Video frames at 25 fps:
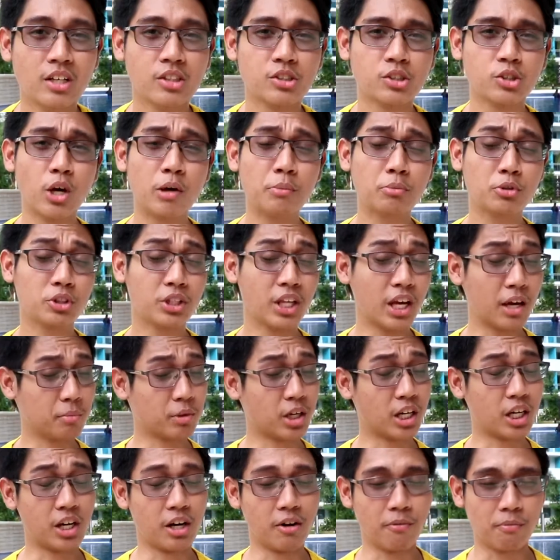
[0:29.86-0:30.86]
So today I'm
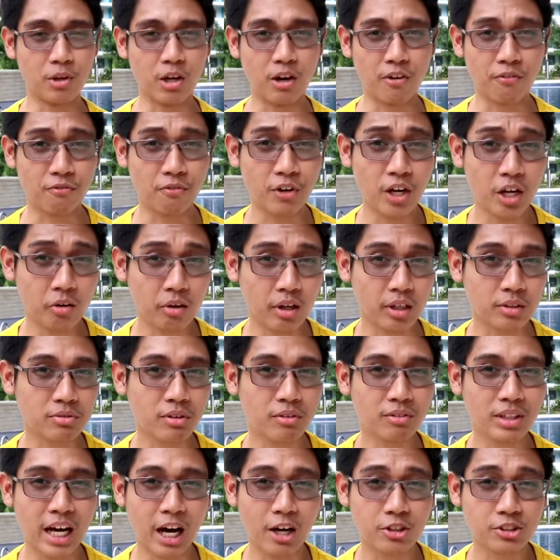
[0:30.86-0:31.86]
gonna review a fragrance
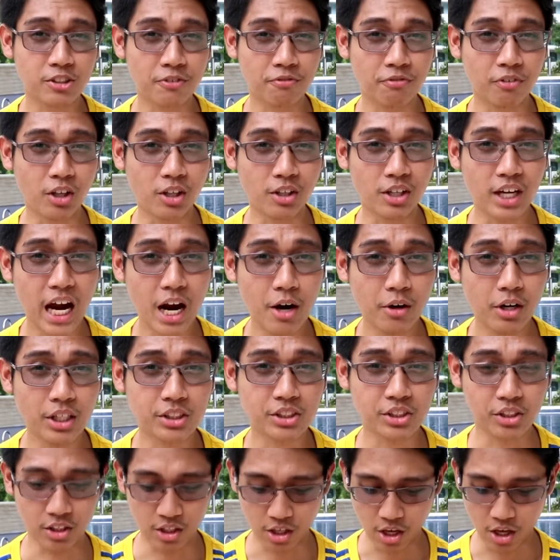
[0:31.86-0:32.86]
from the house of Bvlgari.
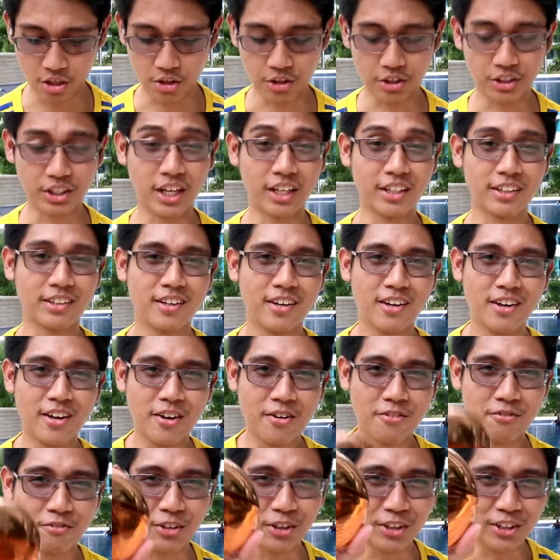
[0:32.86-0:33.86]
It's none other than
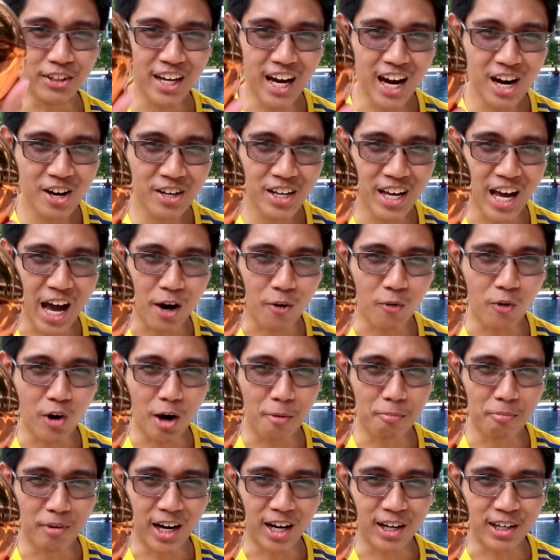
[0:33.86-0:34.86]
Bvlgari
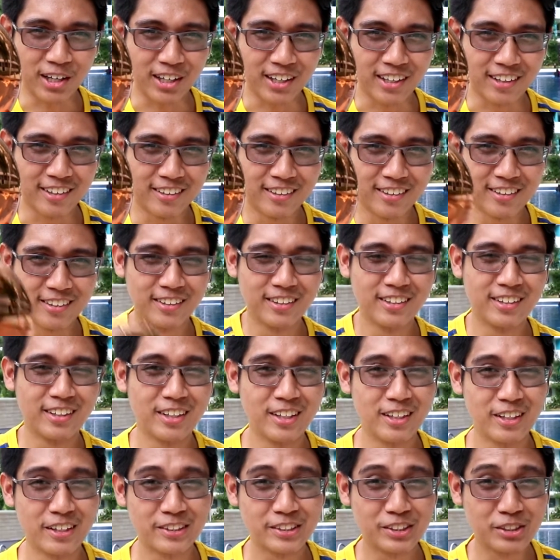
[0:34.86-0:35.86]
Aqva Amara.
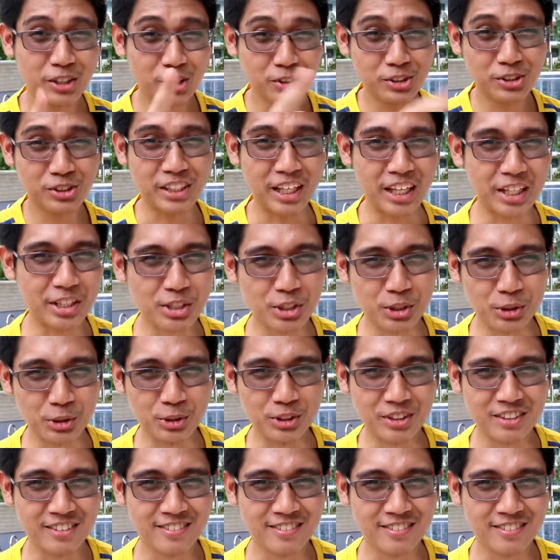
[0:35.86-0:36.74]
So stay tuned.